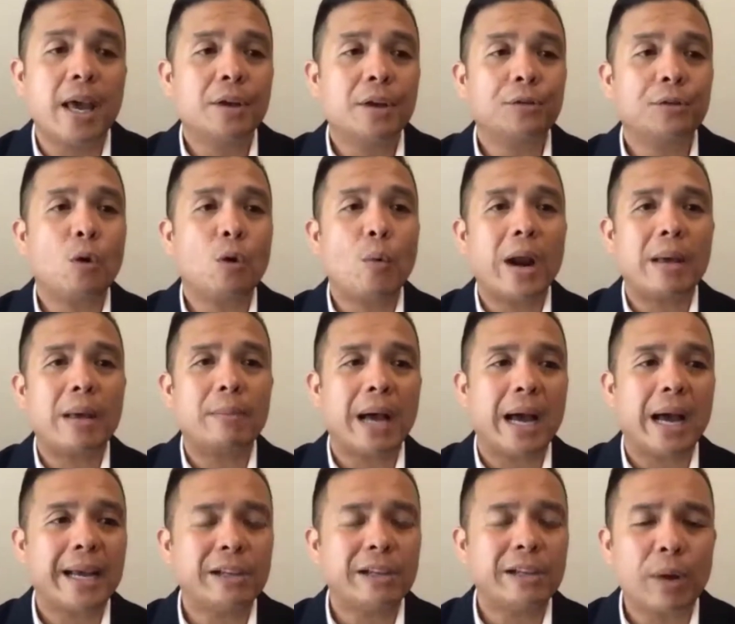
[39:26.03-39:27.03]
So
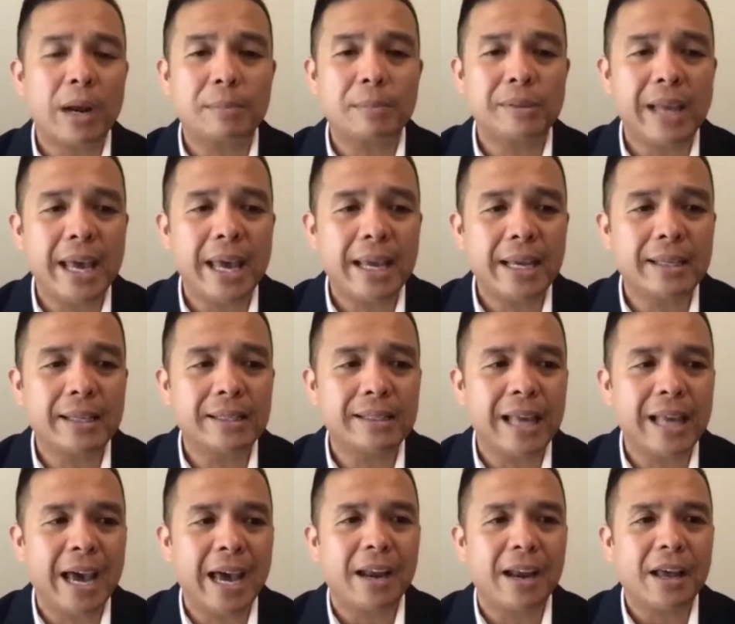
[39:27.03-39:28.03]
I guess what I'm saying is
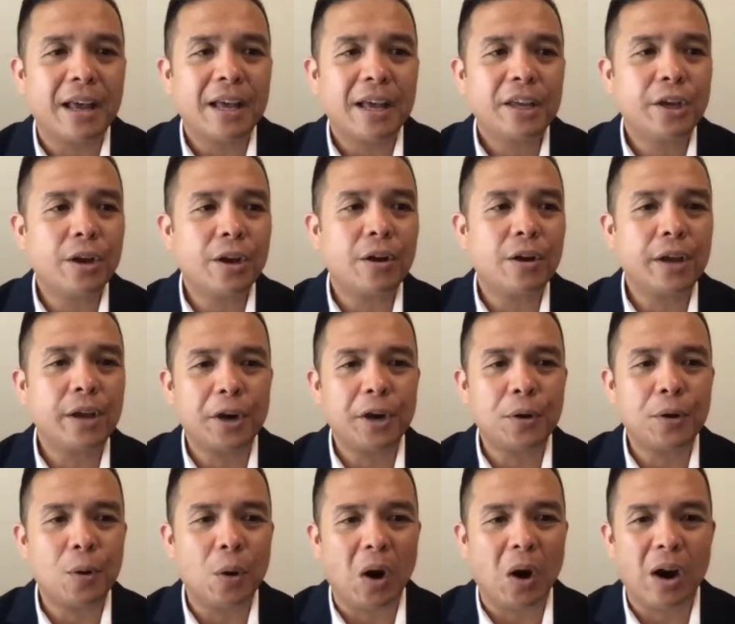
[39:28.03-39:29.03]
that, here
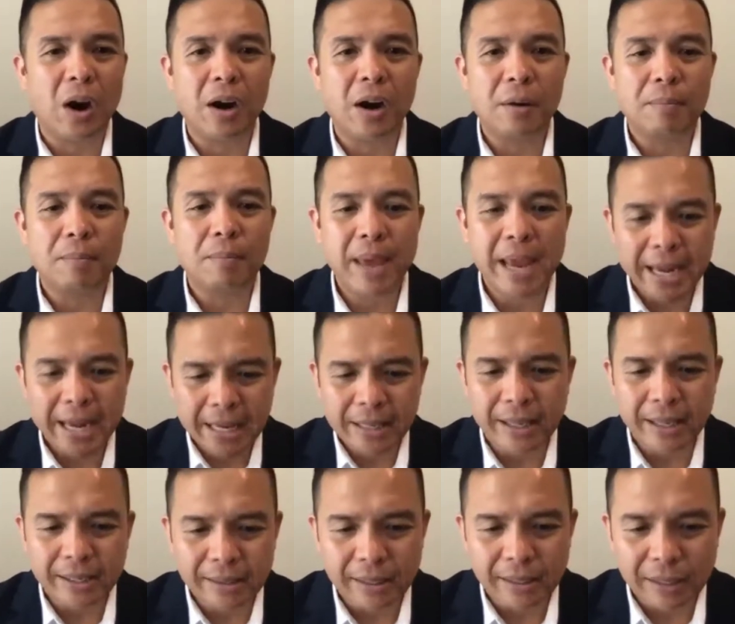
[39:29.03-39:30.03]
you are making
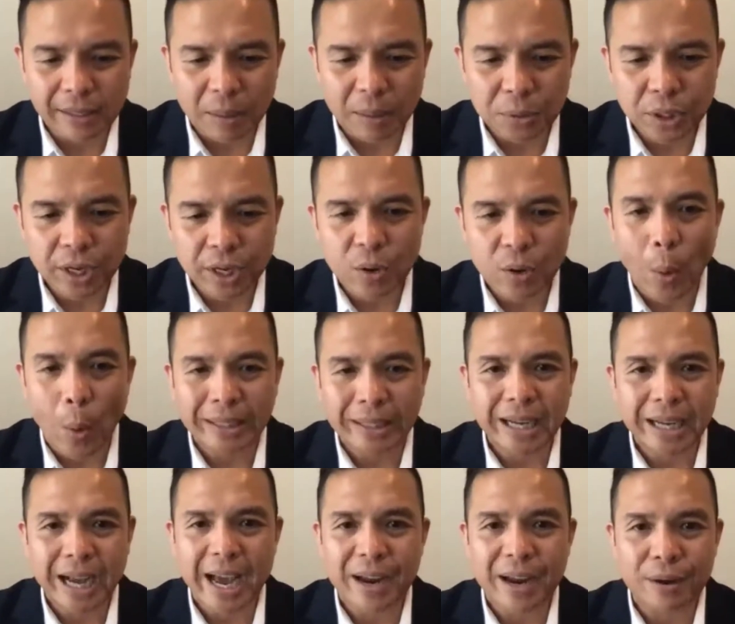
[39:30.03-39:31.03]
this assumption and what
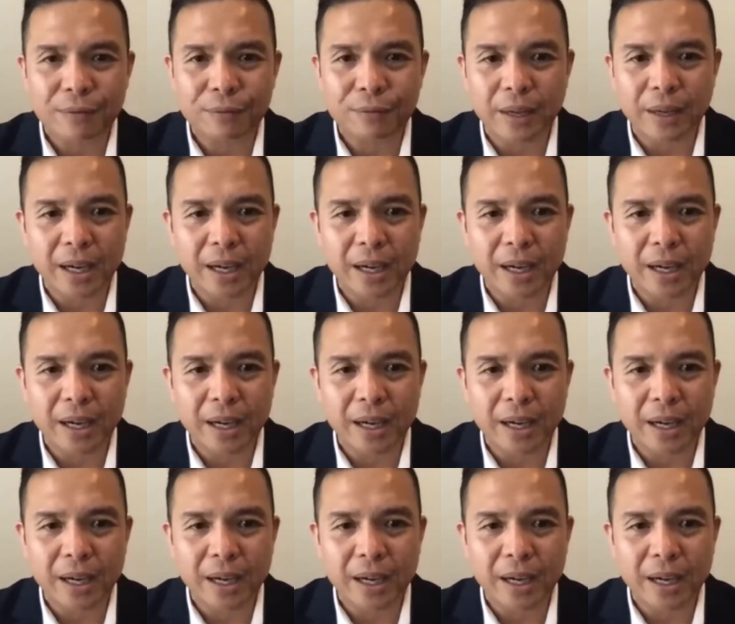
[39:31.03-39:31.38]
kind of,